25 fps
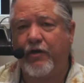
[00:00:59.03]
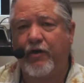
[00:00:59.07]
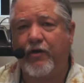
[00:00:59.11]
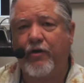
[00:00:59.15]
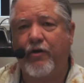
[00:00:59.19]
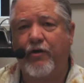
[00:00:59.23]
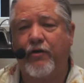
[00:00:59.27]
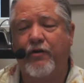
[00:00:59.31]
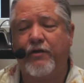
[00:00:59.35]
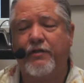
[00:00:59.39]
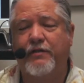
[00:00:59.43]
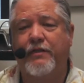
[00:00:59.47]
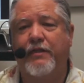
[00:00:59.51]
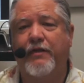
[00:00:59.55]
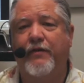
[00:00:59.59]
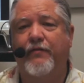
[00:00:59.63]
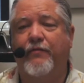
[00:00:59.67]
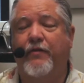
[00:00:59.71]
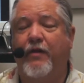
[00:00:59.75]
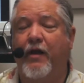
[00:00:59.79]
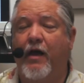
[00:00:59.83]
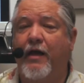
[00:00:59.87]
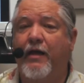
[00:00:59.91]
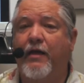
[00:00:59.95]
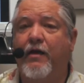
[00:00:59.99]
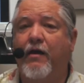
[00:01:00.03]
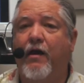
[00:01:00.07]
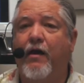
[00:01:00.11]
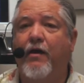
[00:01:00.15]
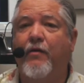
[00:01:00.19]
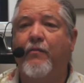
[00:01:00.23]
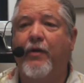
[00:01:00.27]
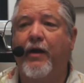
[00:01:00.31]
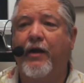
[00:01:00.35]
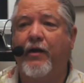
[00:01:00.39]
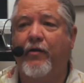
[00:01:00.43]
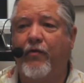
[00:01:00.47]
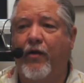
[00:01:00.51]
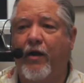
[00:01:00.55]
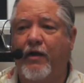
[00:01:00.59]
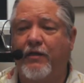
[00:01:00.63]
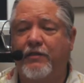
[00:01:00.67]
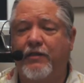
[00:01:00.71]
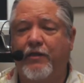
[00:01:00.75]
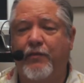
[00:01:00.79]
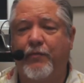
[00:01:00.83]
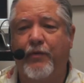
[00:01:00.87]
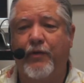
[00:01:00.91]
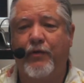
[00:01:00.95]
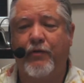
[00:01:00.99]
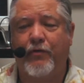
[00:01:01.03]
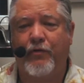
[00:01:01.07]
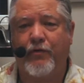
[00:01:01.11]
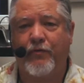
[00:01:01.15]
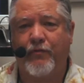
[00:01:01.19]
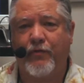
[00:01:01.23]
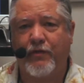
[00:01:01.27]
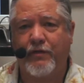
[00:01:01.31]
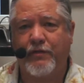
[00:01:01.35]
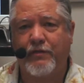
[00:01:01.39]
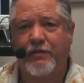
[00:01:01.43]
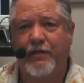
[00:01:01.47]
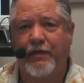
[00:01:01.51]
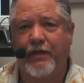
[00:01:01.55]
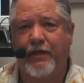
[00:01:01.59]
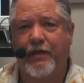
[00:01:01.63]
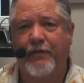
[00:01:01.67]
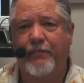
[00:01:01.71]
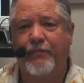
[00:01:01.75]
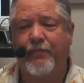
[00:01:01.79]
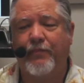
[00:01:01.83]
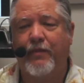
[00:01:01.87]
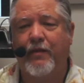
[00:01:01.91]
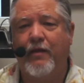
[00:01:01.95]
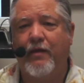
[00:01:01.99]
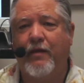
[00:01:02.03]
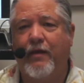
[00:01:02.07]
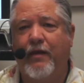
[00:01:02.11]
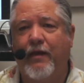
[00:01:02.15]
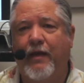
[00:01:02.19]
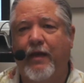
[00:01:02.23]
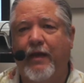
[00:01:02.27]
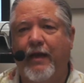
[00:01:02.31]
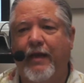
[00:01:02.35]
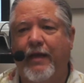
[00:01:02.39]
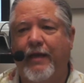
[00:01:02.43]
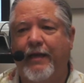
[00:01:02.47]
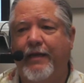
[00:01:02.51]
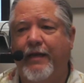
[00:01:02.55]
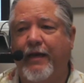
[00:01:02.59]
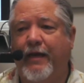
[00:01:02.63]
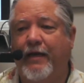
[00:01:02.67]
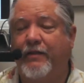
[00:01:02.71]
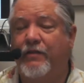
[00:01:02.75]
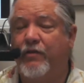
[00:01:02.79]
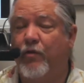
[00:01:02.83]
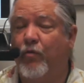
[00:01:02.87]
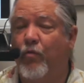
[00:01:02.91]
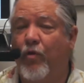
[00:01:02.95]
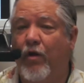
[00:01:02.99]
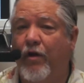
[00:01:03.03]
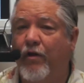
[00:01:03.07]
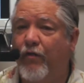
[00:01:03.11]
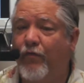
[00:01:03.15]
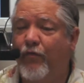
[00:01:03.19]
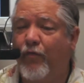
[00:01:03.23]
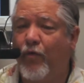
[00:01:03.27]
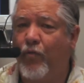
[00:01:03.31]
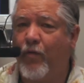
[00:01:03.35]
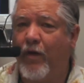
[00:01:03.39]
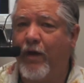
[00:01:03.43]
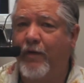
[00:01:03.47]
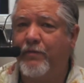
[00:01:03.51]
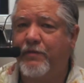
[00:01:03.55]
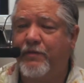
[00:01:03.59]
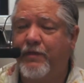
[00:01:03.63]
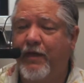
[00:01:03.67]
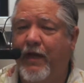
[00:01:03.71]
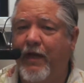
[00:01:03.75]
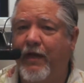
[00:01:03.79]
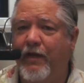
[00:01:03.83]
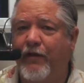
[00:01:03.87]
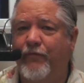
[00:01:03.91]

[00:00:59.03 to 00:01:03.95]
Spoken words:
are courtesy of Nikon Microscopy University. And it's a wonderful website.